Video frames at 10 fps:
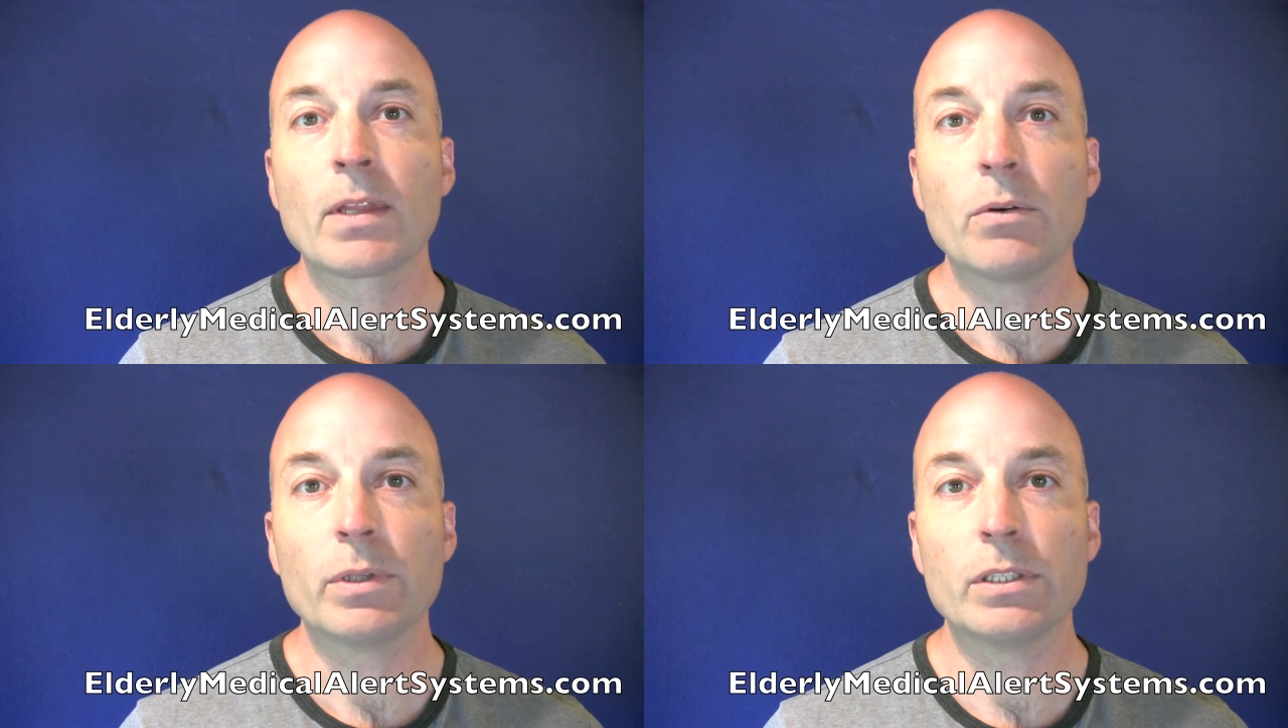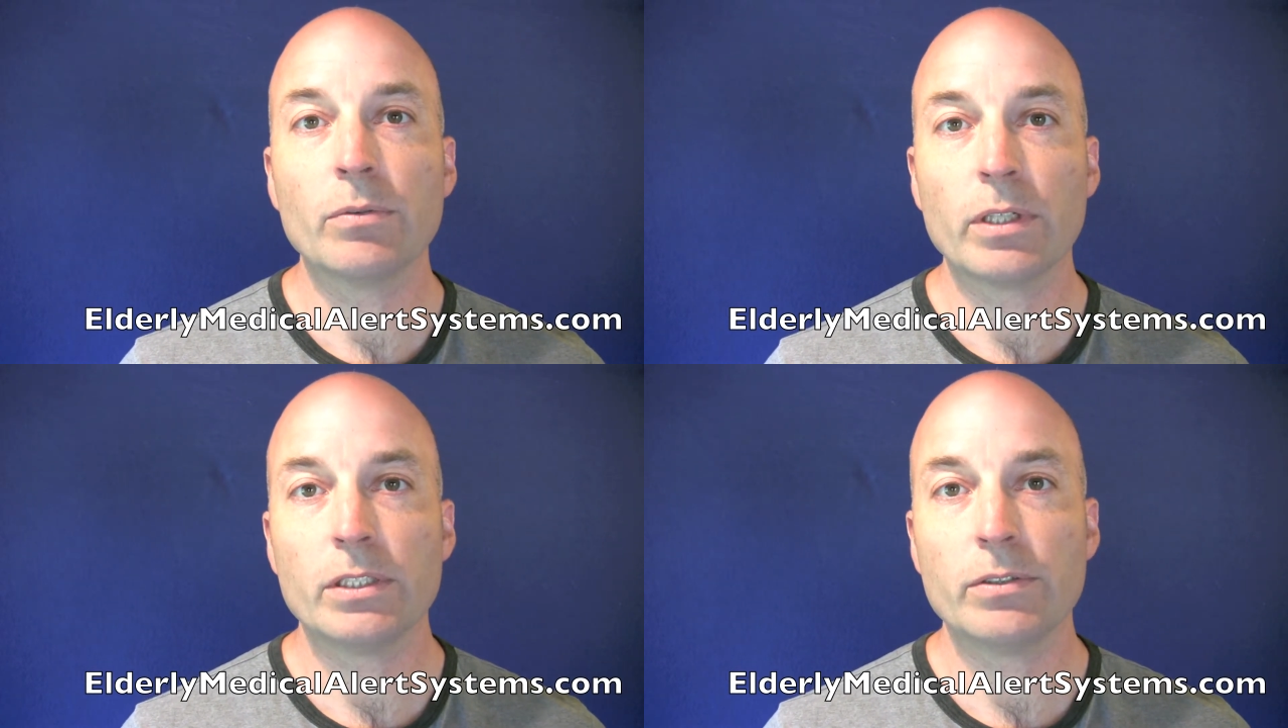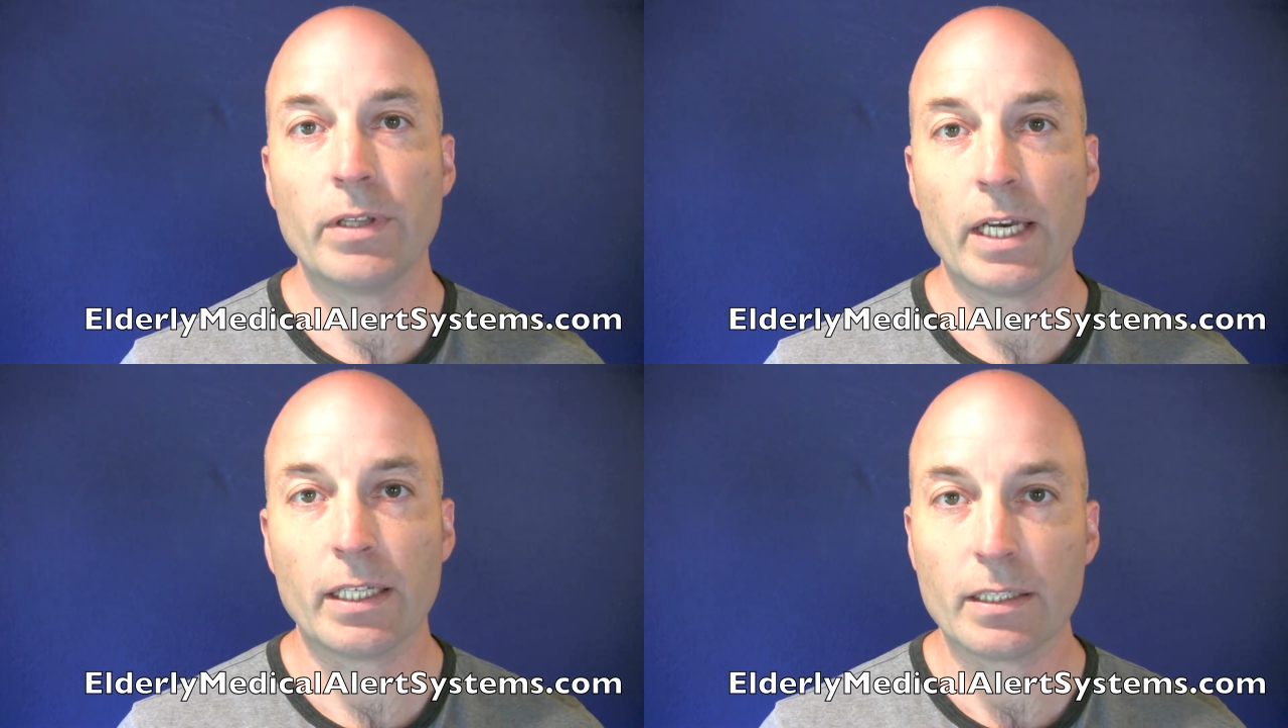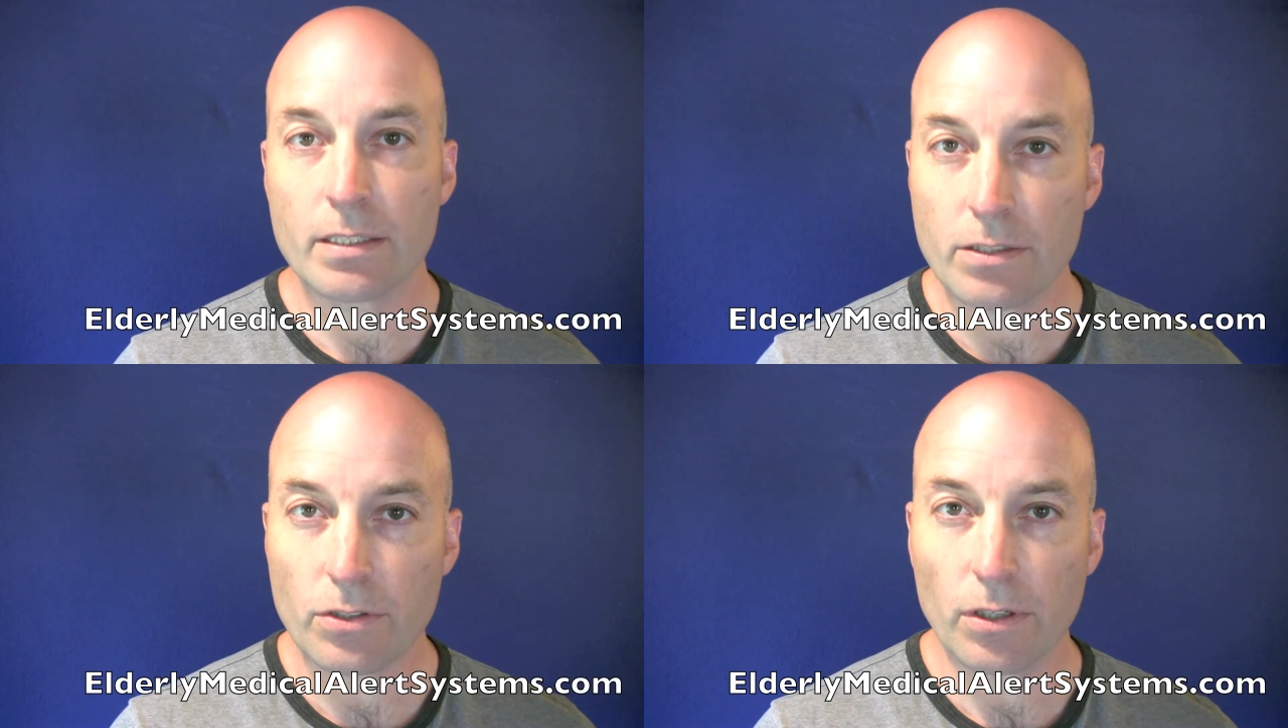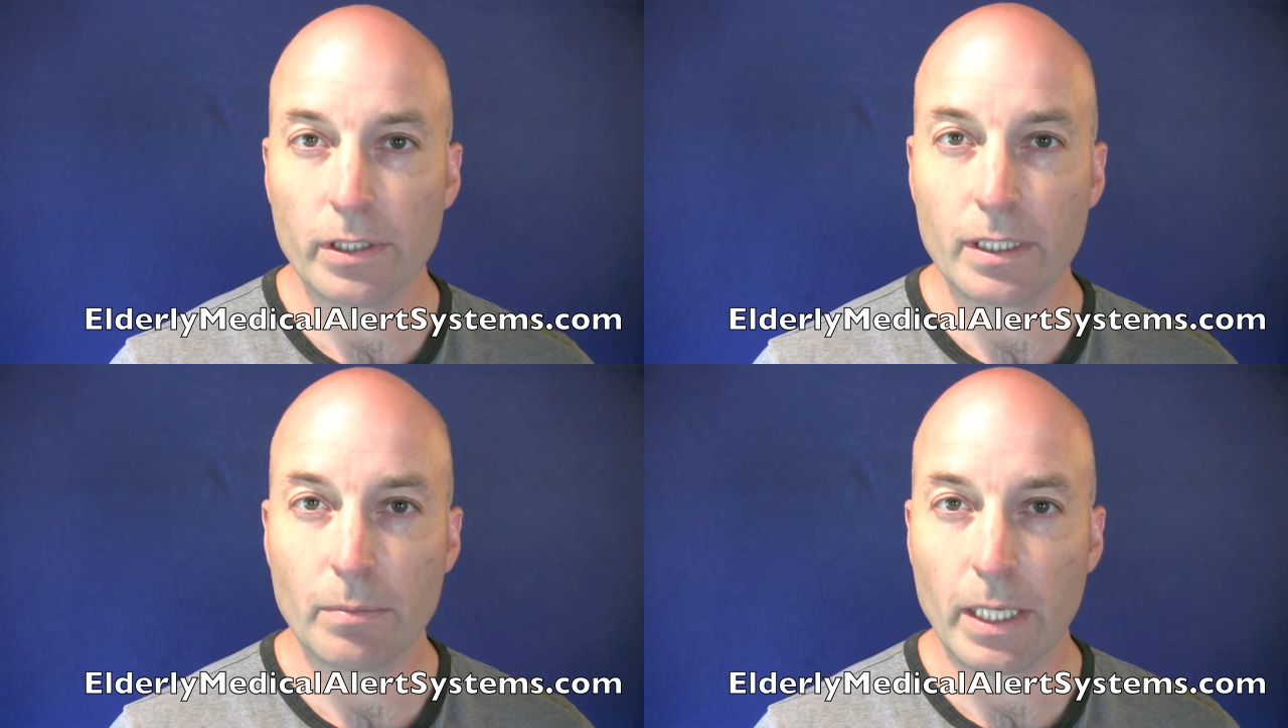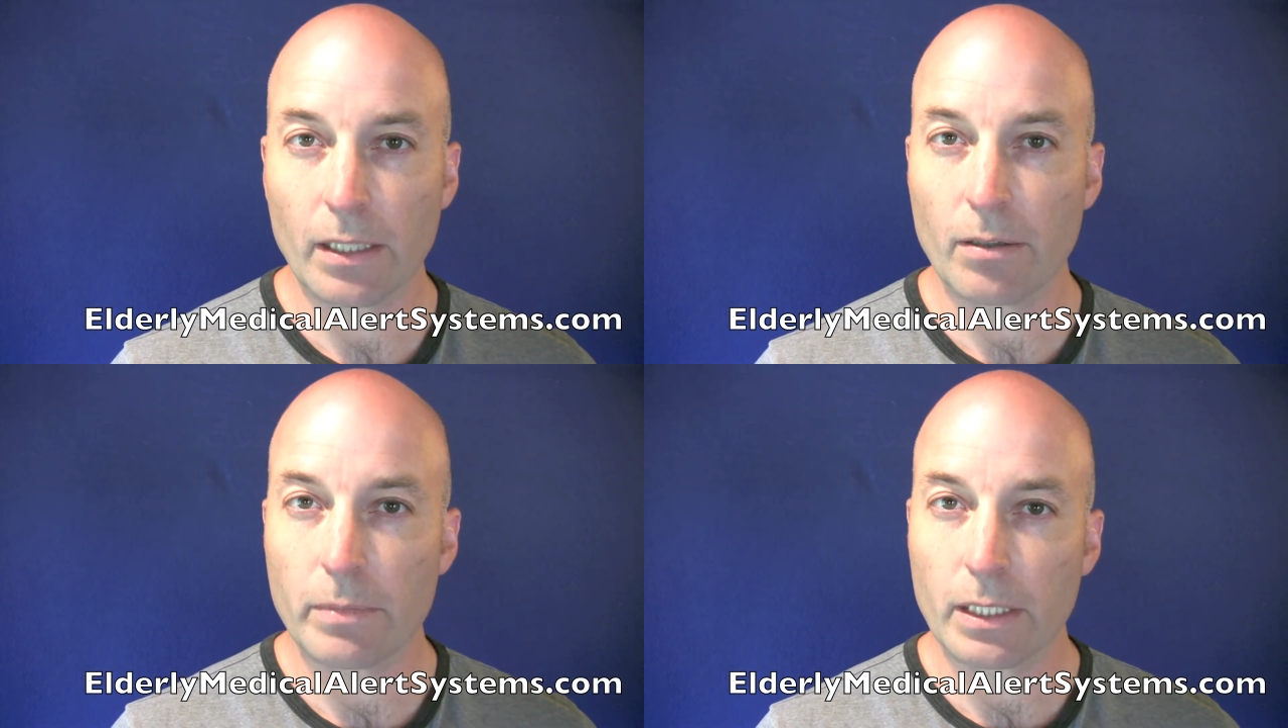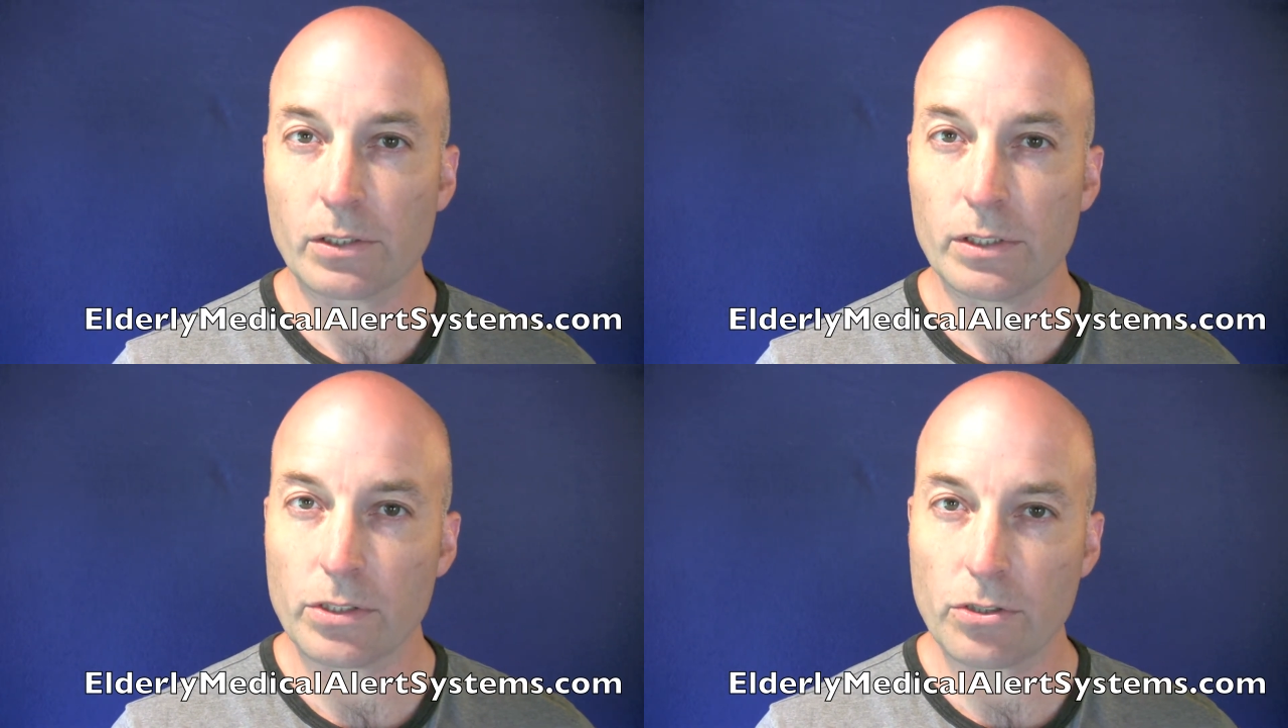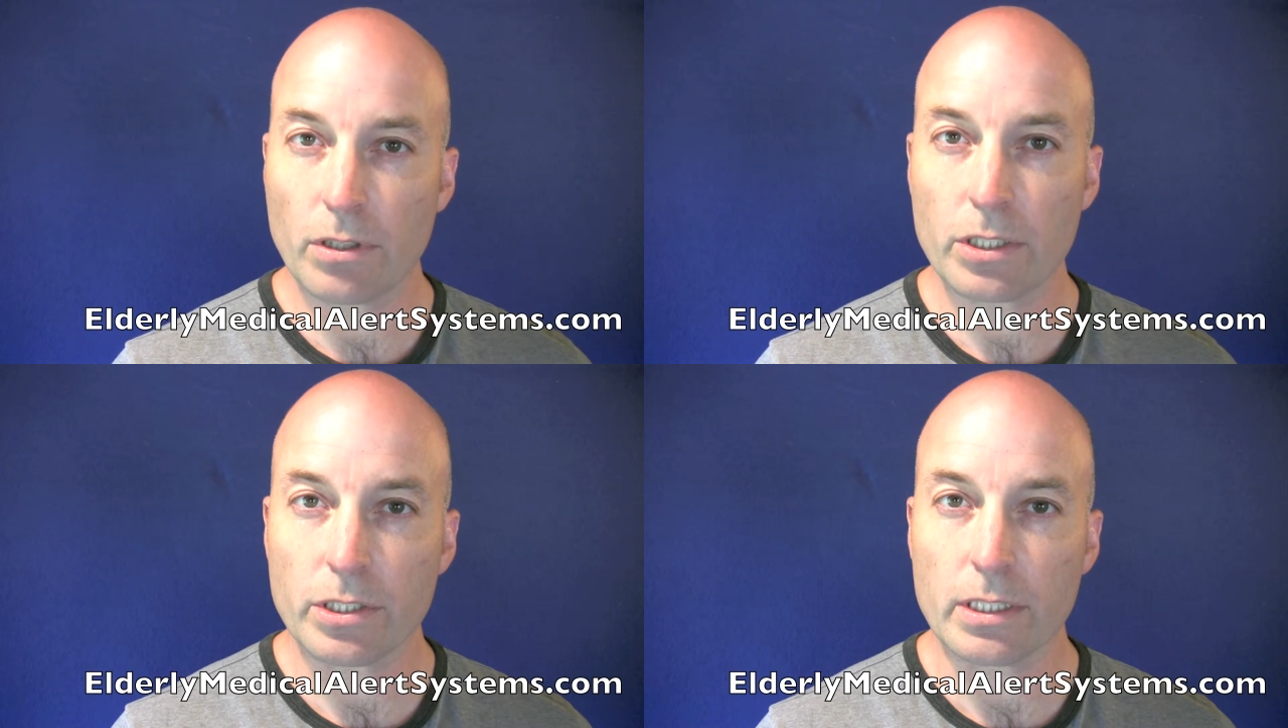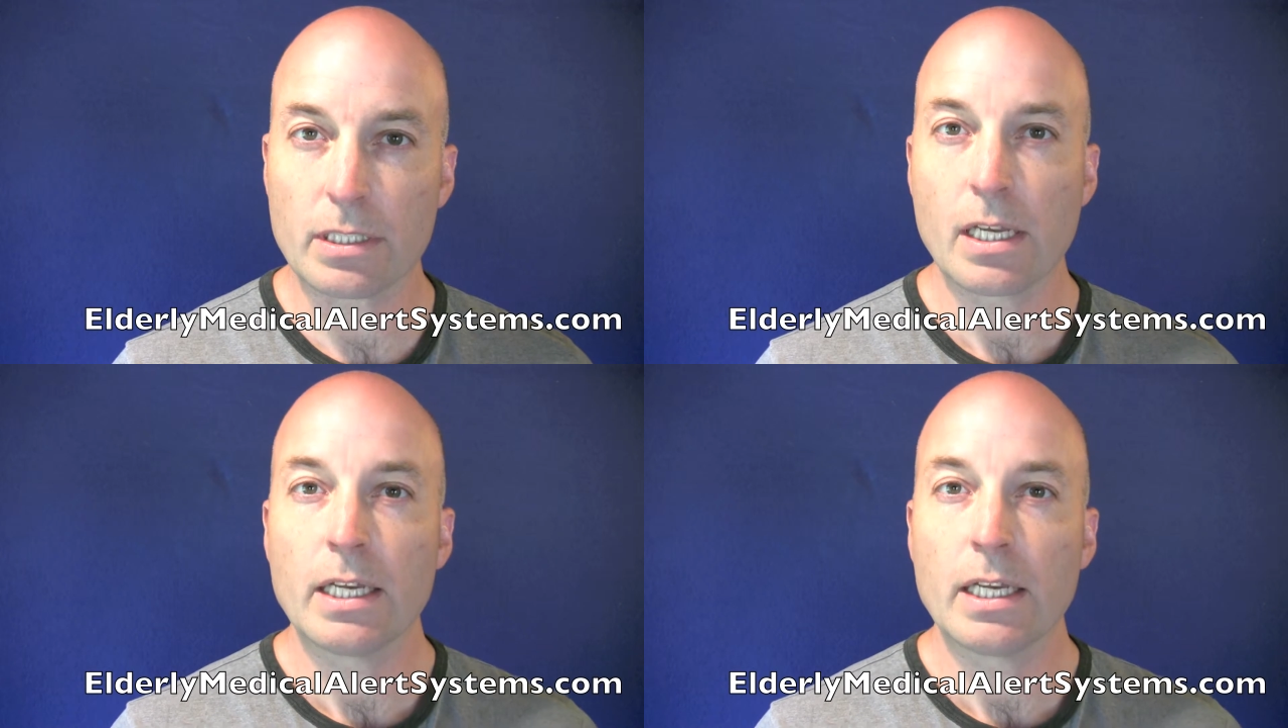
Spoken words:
what you want to do then, and this is all in the BayAlarm medical instructions,